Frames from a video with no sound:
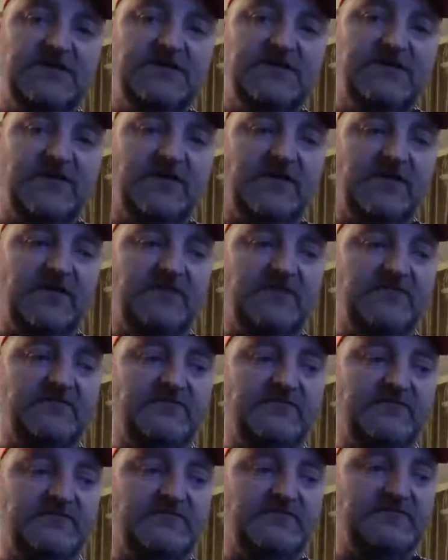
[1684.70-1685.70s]

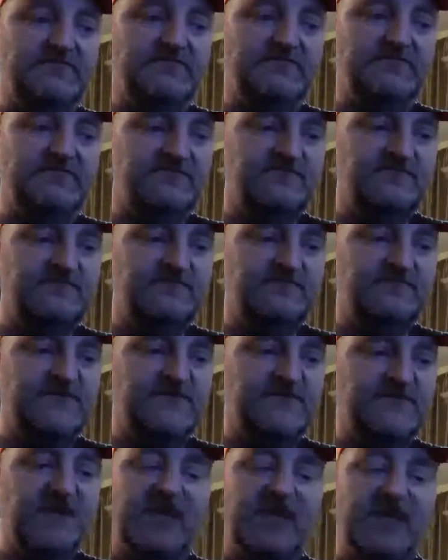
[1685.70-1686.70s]

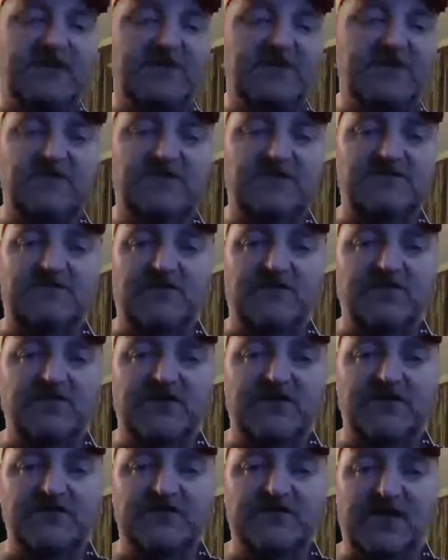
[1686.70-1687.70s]
That's the only
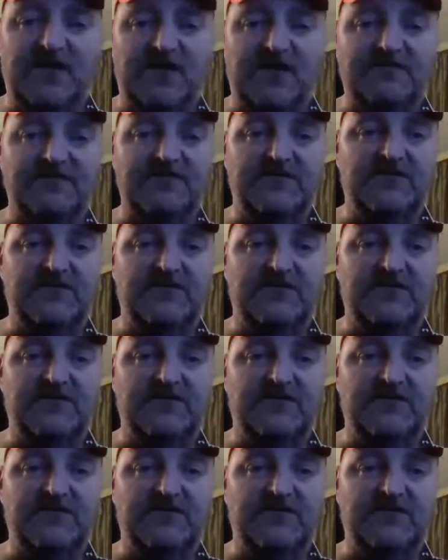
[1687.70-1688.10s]
thing that sucks.